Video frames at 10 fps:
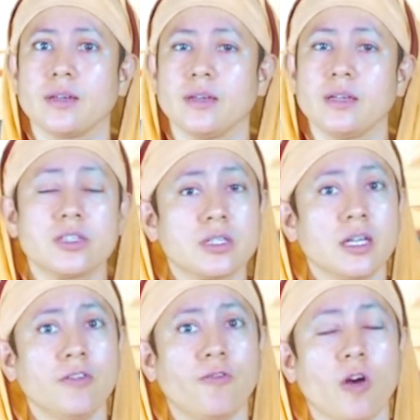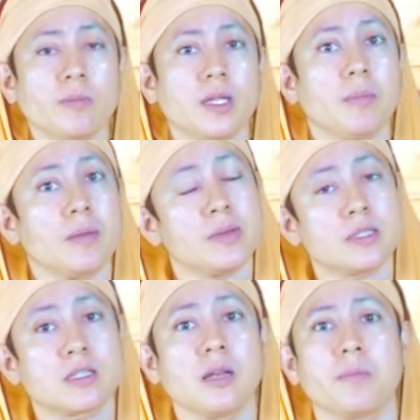In seed form, they may be
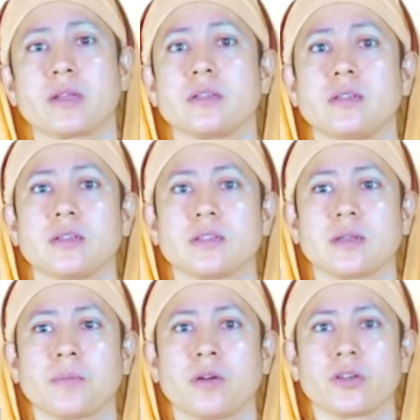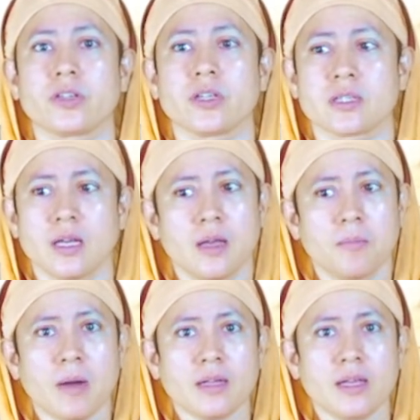still present in the subconscious.
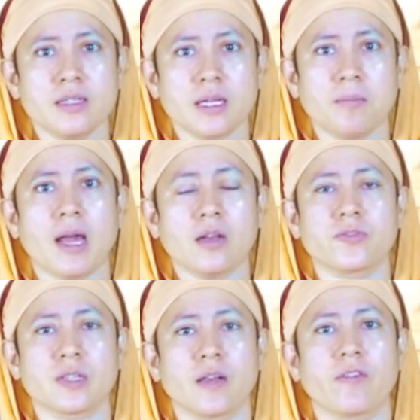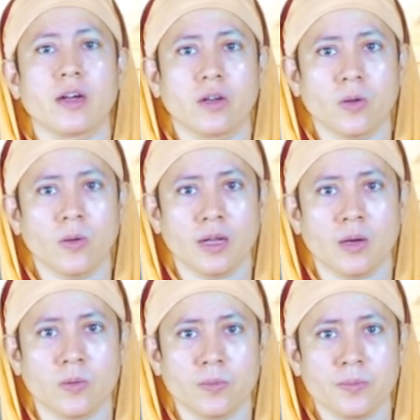But he is a man of self-control
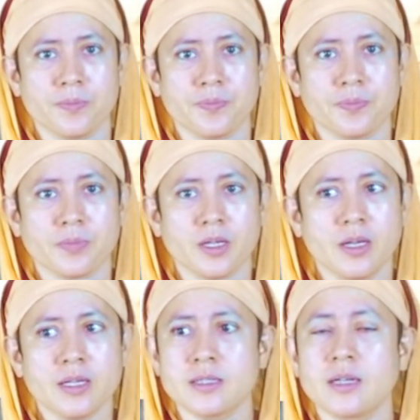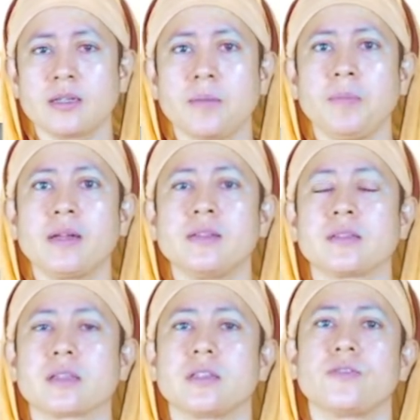now. He is the typical
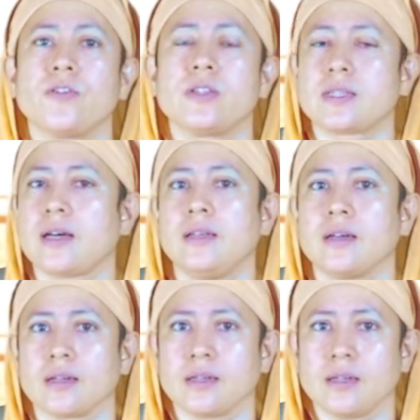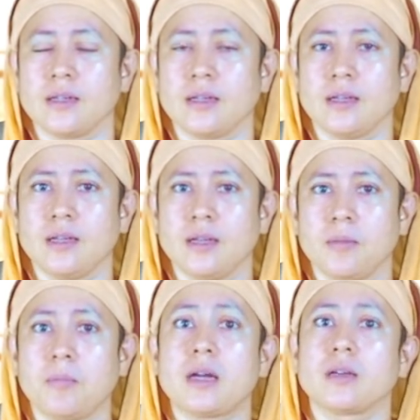successful sadhak.
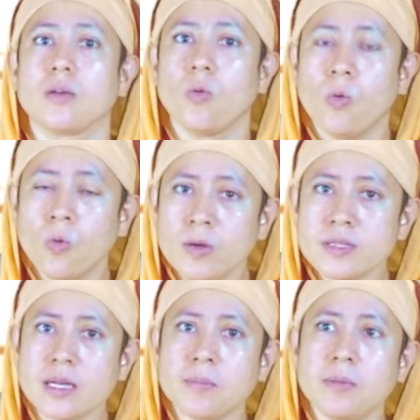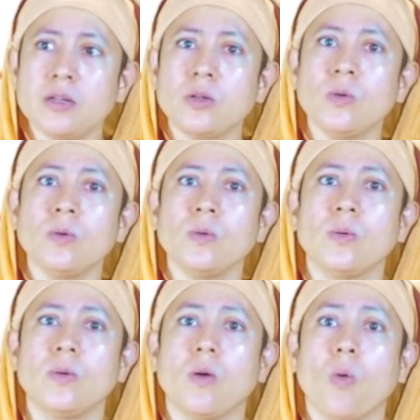But who is able to
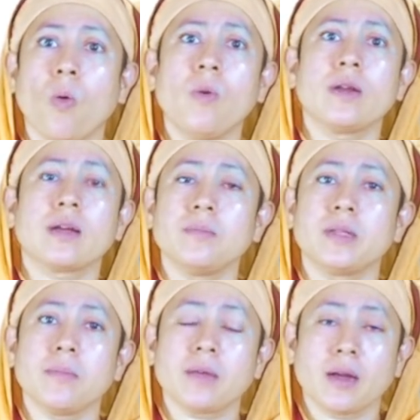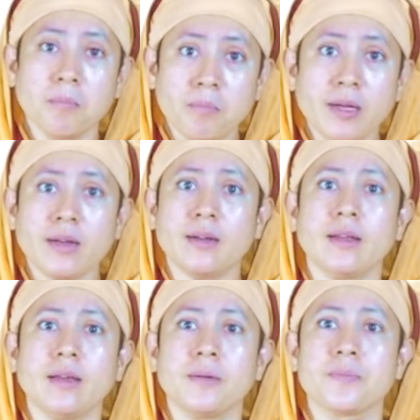overcome them
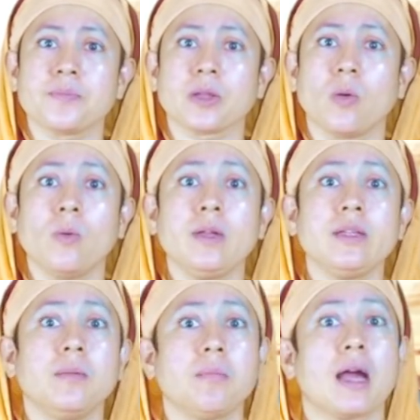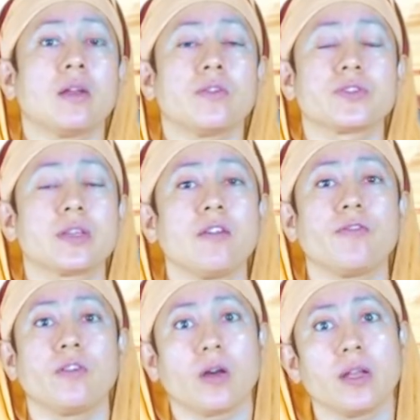completely? Only the man of
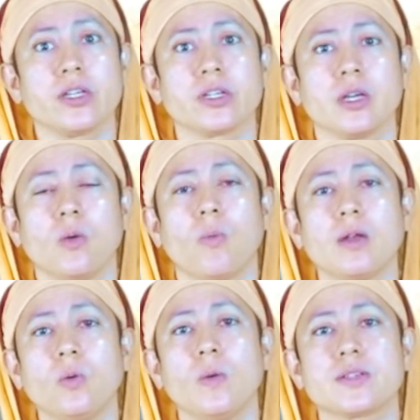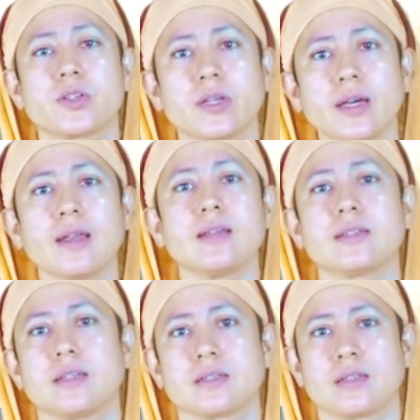self-knowledge, one who has
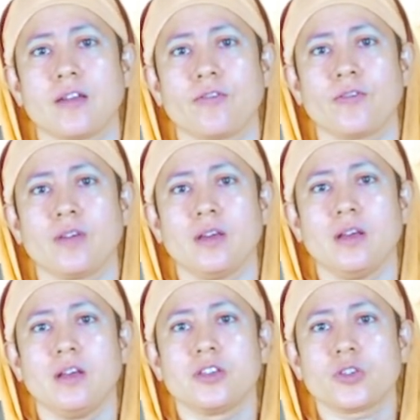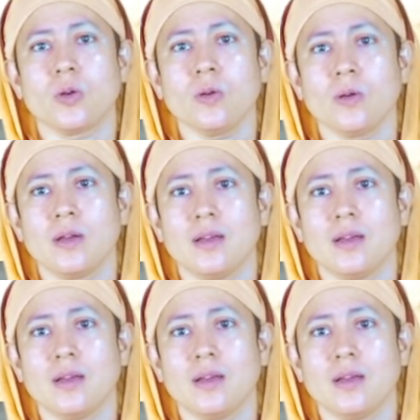realized the self. So,